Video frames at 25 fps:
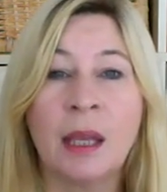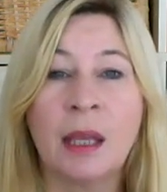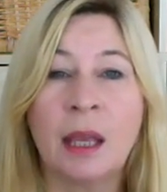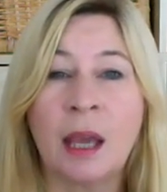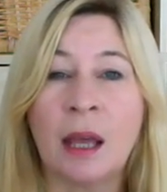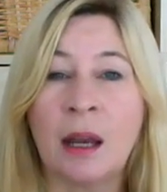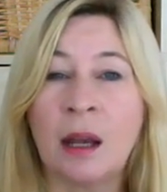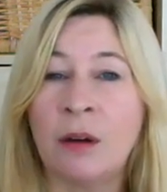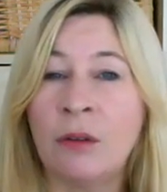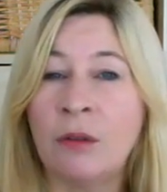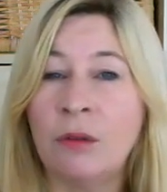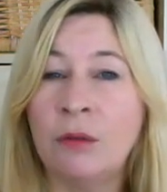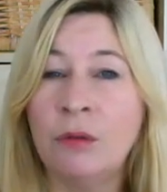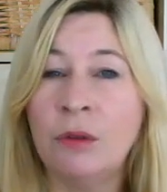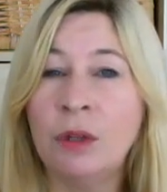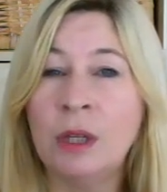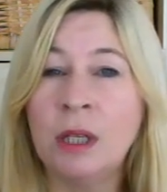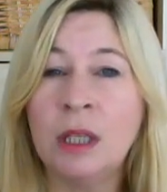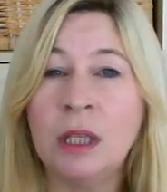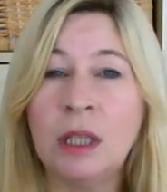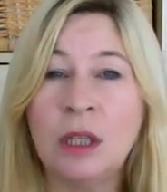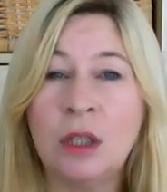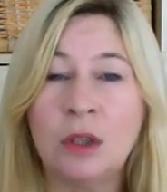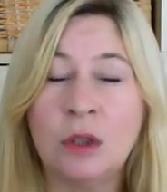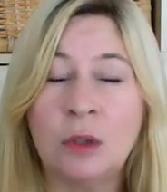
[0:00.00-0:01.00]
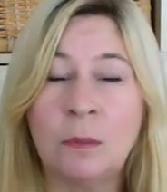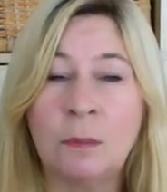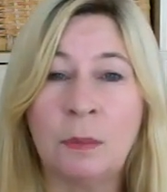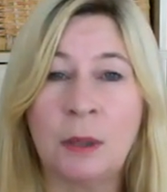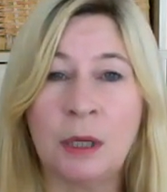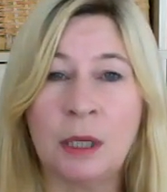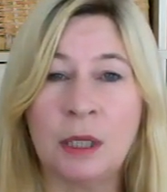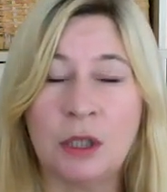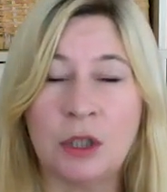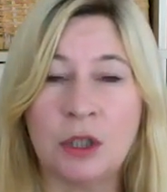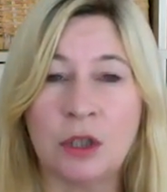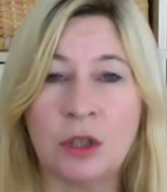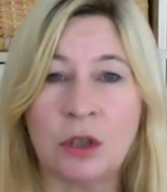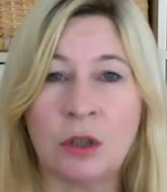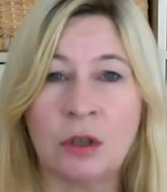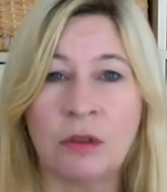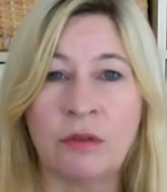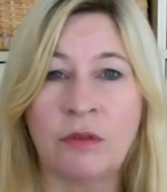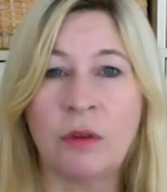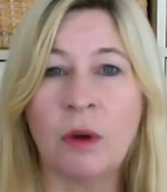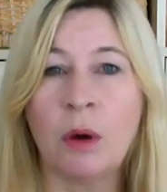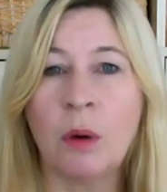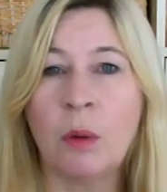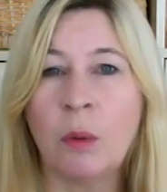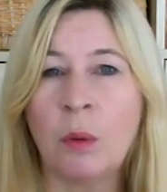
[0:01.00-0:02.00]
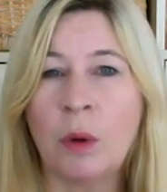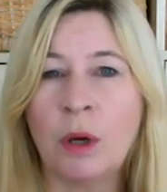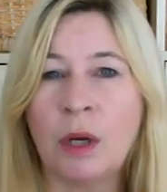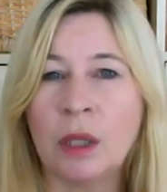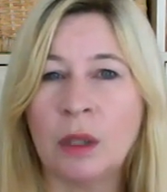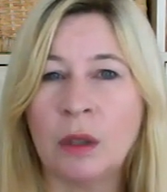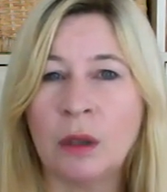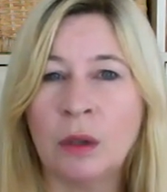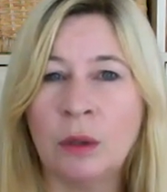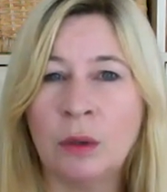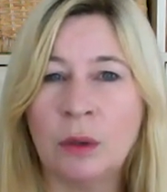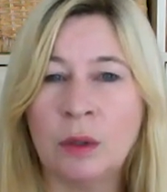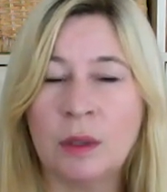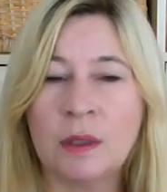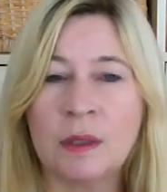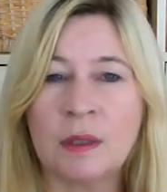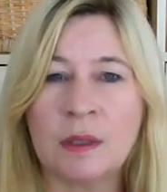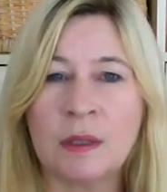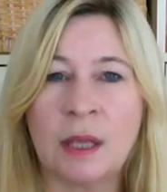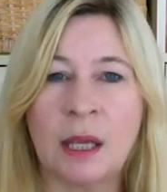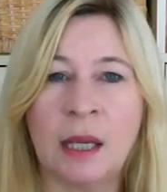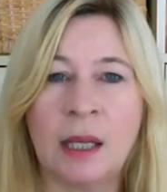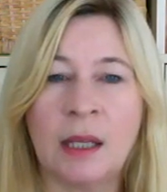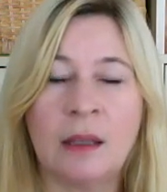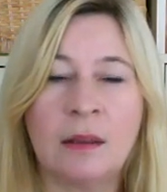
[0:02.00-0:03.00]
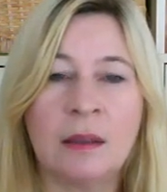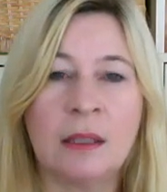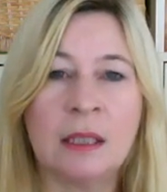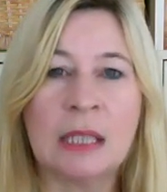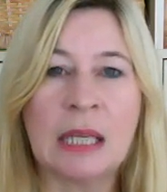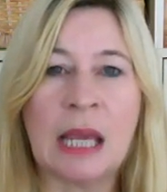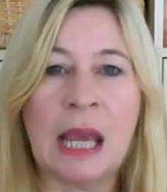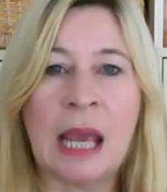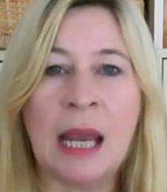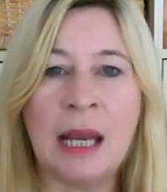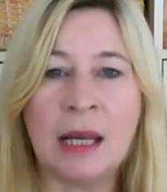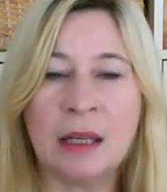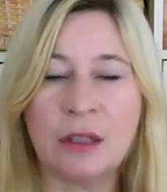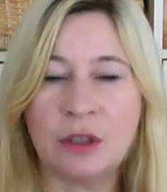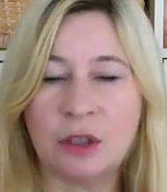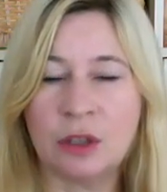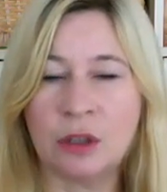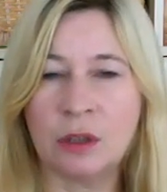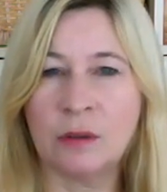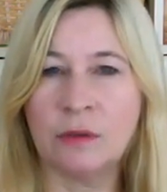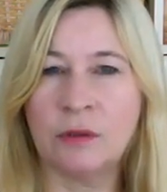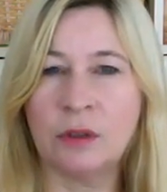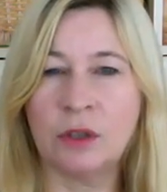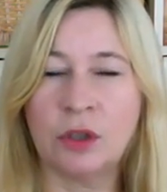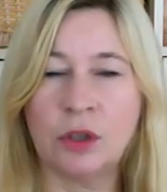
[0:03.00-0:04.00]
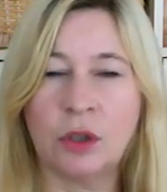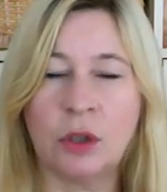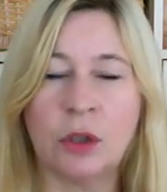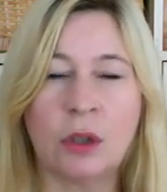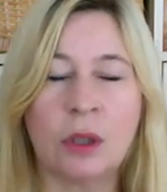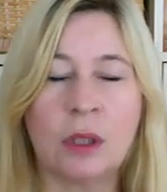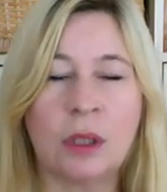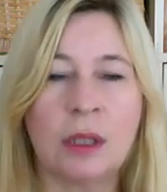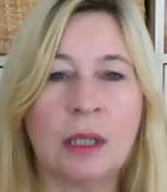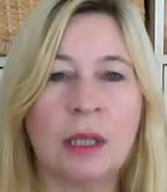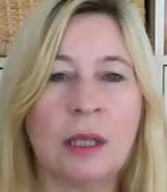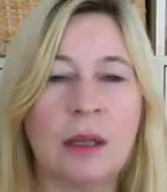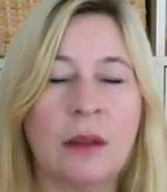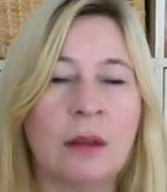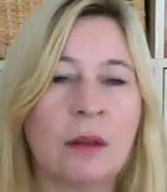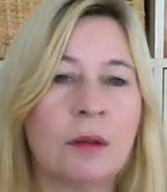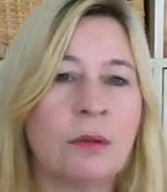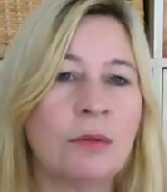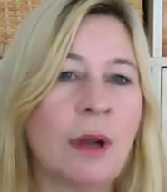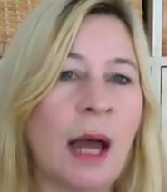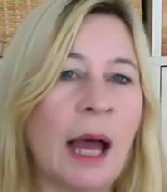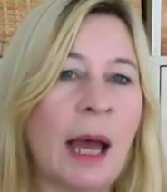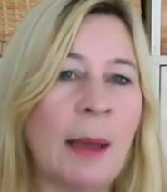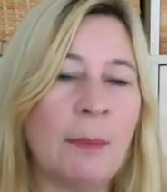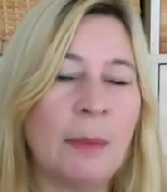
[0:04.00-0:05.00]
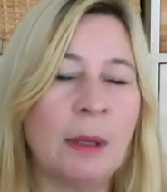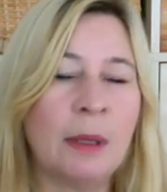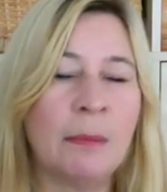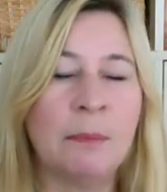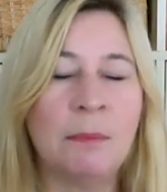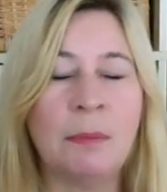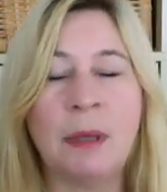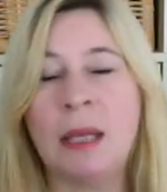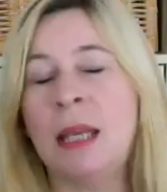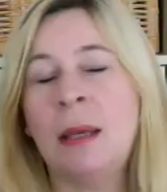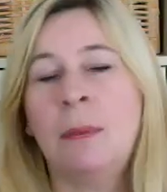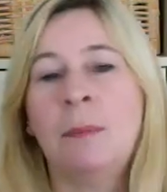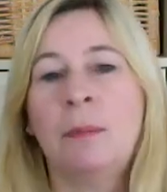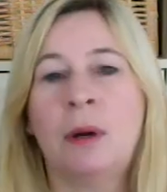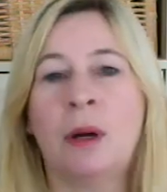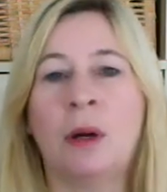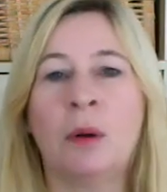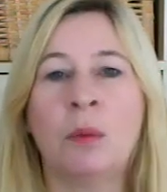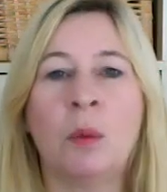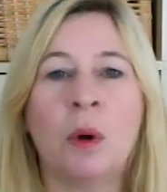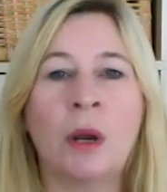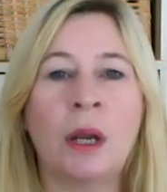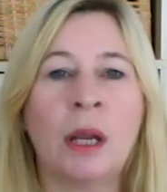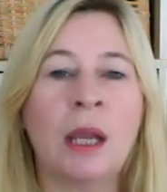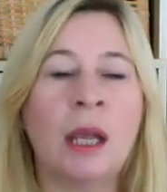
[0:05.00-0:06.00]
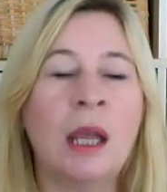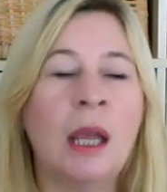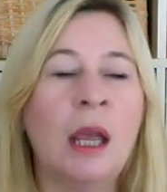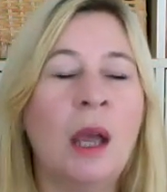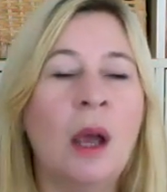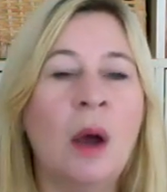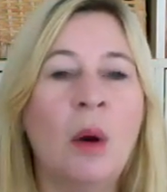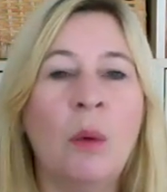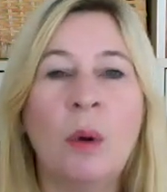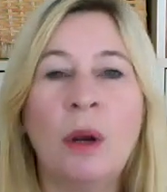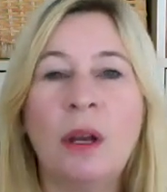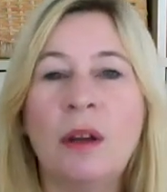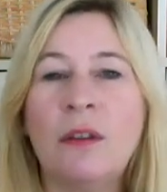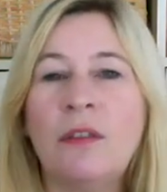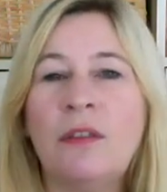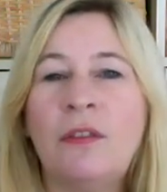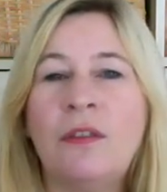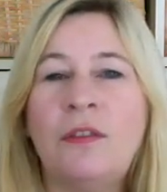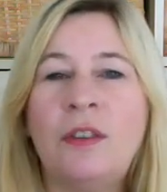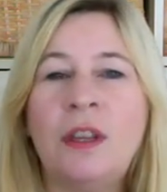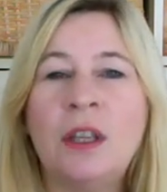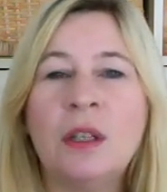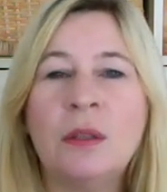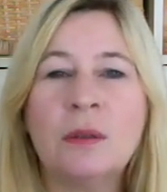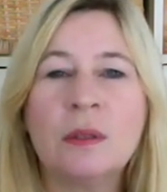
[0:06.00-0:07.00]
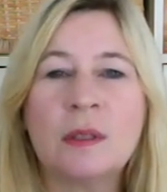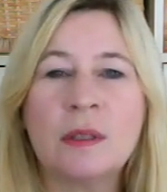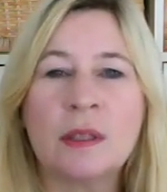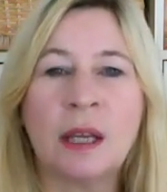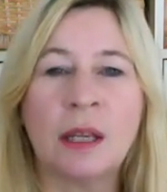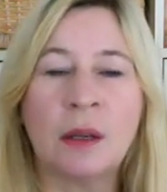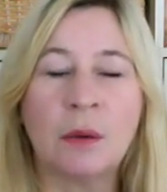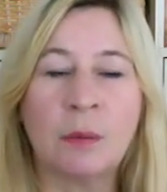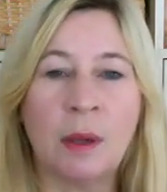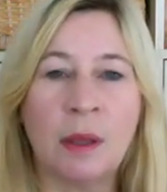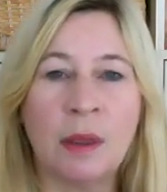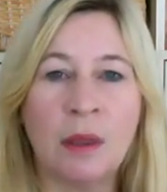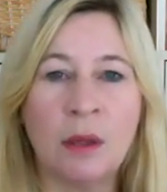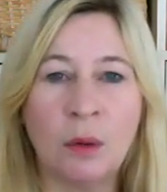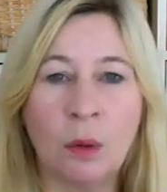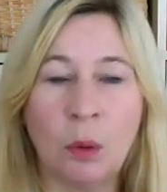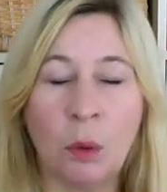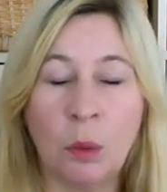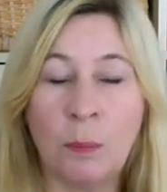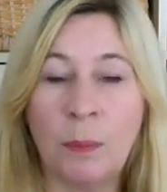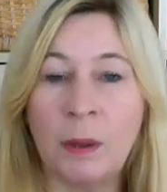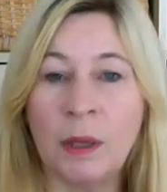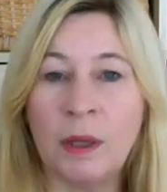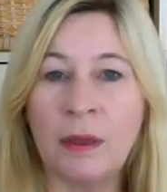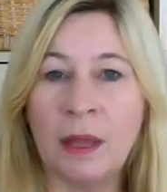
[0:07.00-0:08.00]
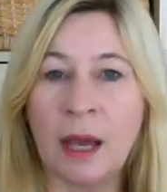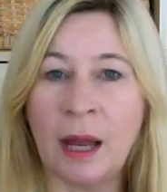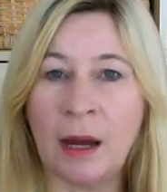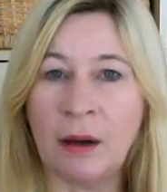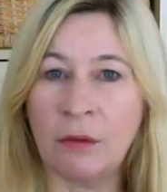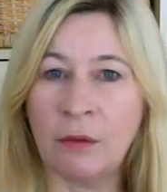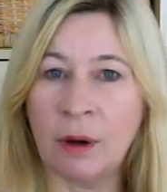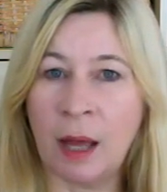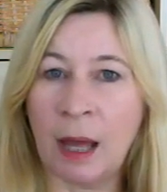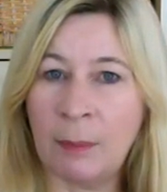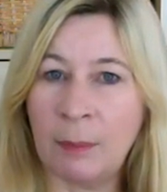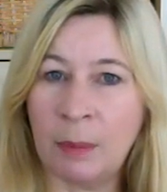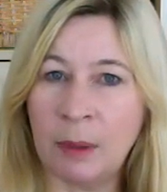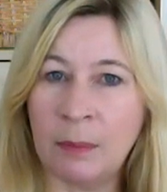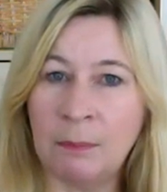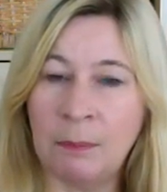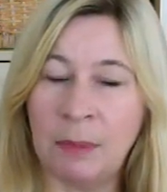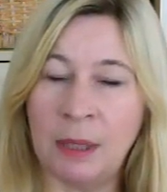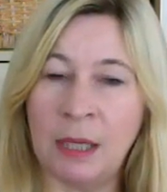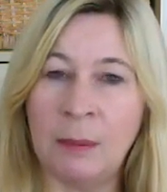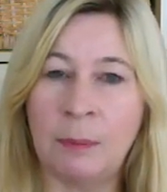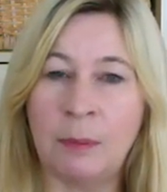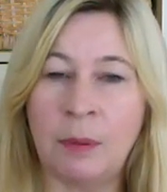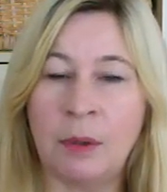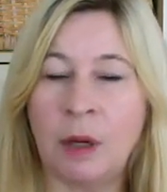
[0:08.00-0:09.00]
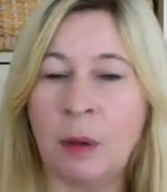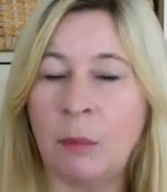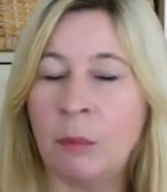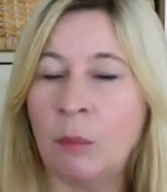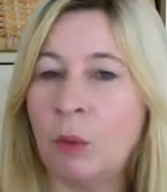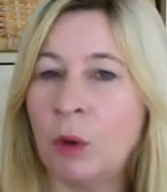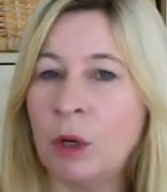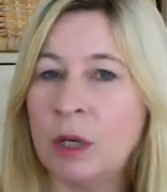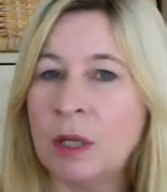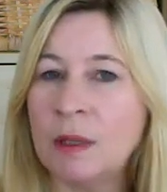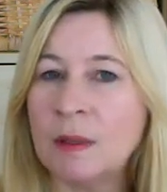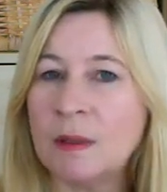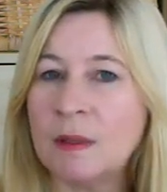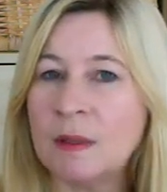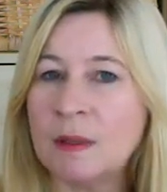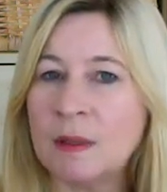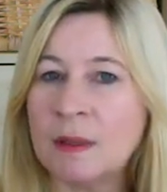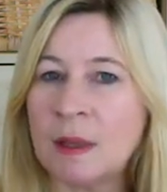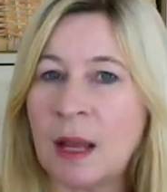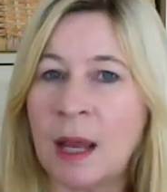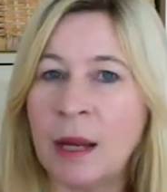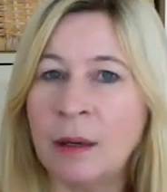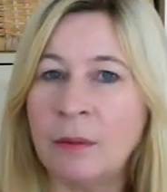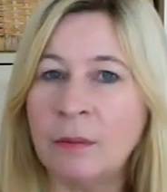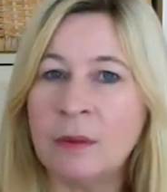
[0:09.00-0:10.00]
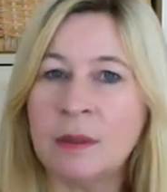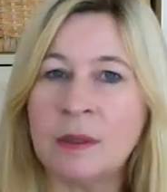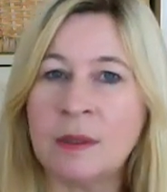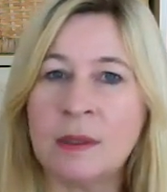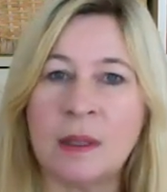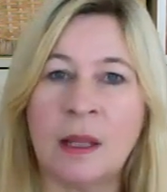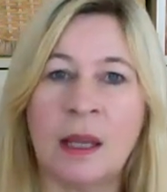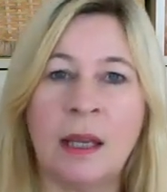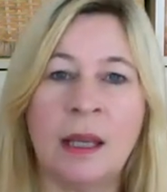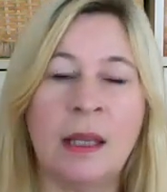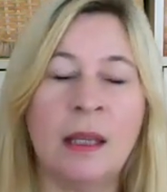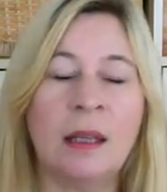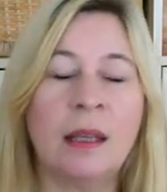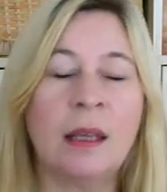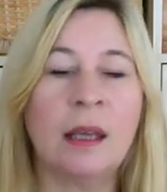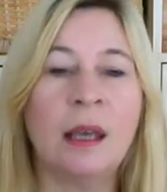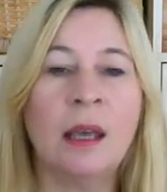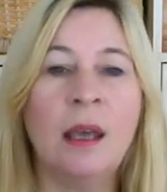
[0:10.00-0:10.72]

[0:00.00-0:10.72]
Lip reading: get a really good picture of what it looks like, the texture of the chocolate, the wrapping paper, what it feels like when they open that wrapping paper up, what it sounds like